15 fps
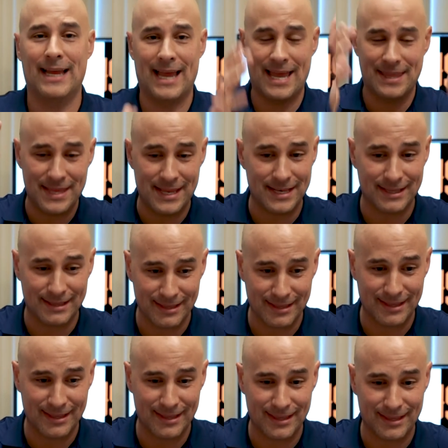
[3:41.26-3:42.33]
And then
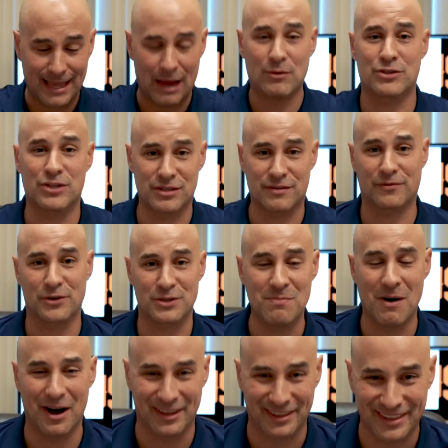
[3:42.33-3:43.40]
that was just the first
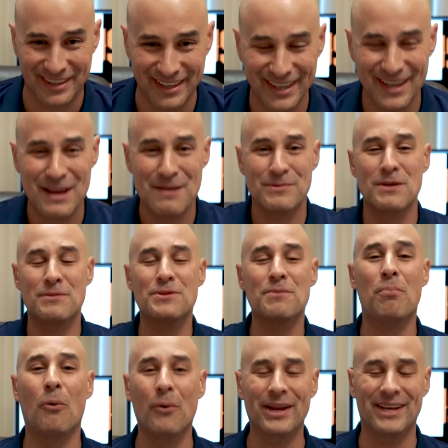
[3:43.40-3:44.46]
month. The
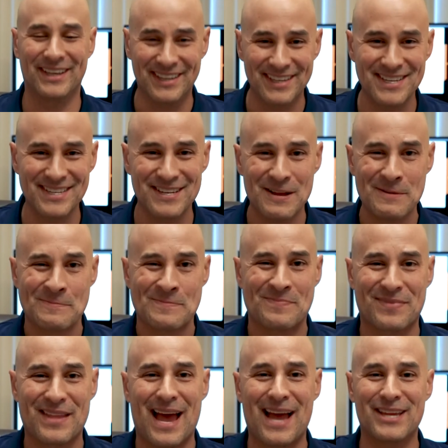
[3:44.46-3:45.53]
point is
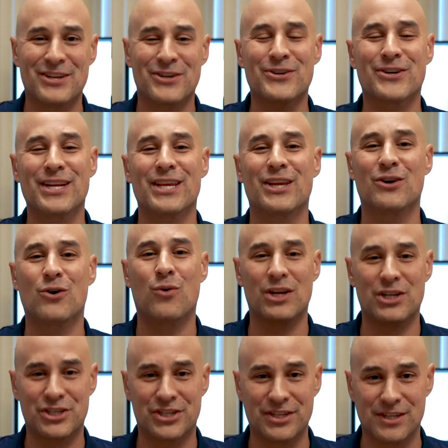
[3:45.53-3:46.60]
that you're getting
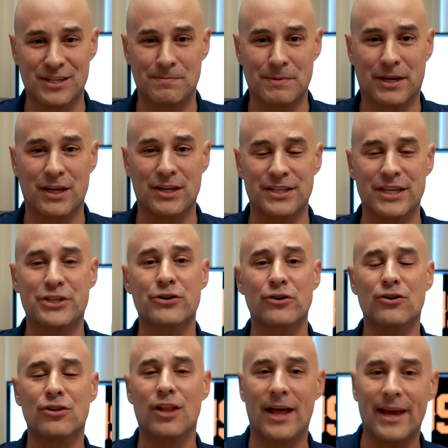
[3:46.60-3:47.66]
questions because it's your
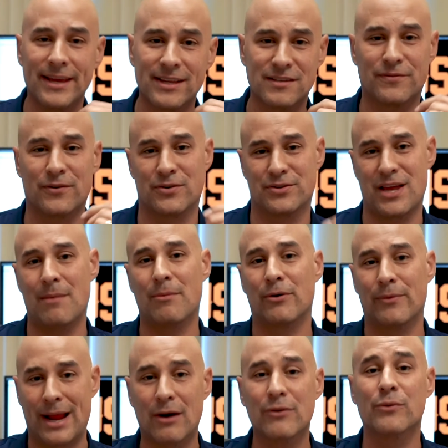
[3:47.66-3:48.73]
client's first time
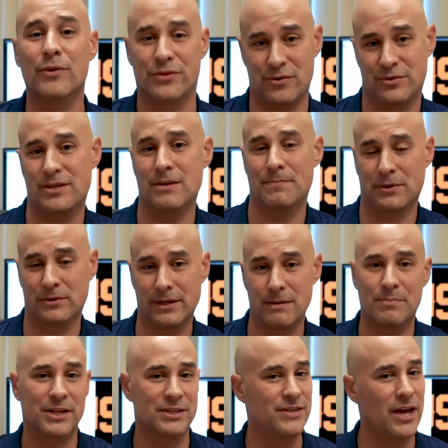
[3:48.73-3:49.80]
around with you typically,
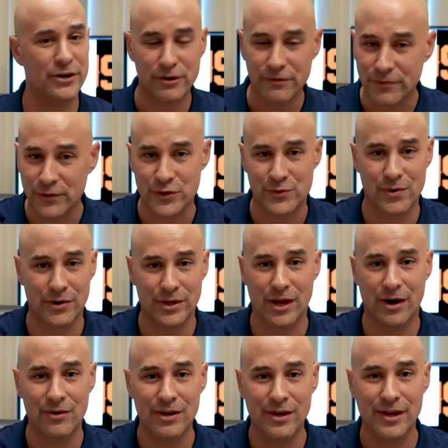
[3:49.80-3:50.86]
but it's not your first
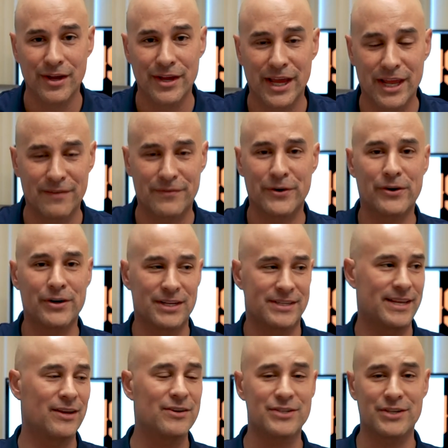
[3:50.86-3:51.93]
rodeo. And if you're in a
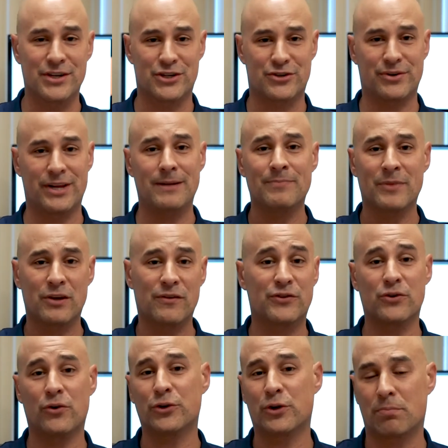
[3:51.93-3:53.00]
sales industry, you've
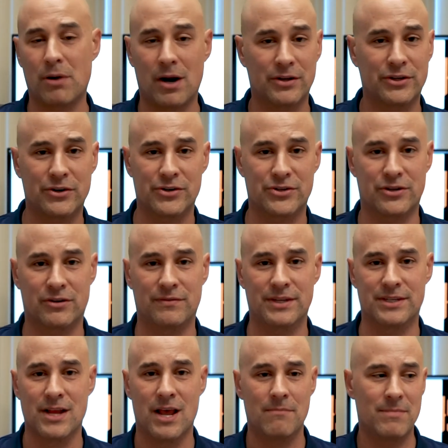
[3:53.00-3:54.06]
sold your product or your
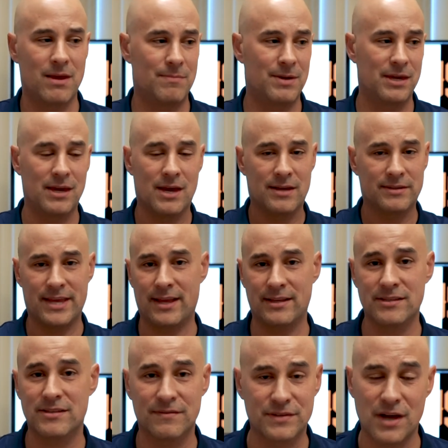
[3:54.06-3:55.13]
service maybe
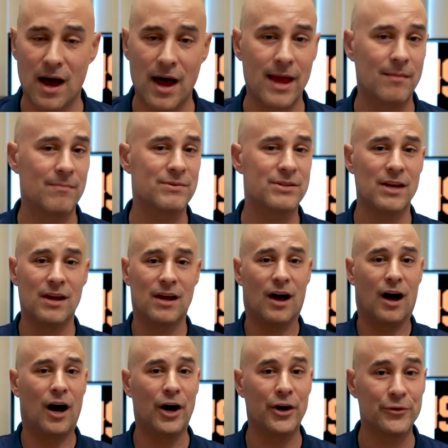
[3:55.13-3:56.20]
tens of times,
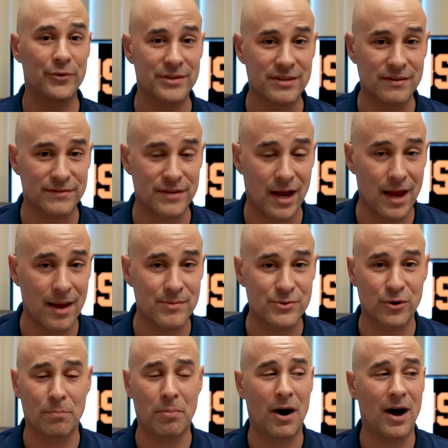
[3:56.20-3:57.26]
hundreds of times,
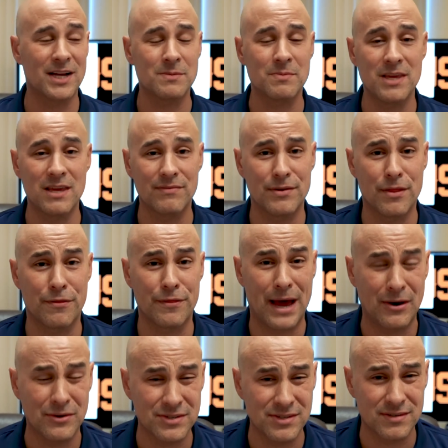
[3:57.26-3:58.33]
or possibly even
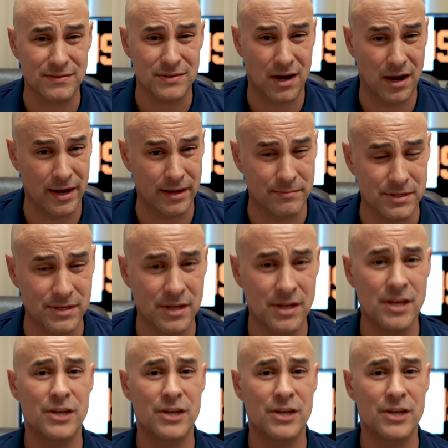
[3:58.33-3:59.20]
thousands of times.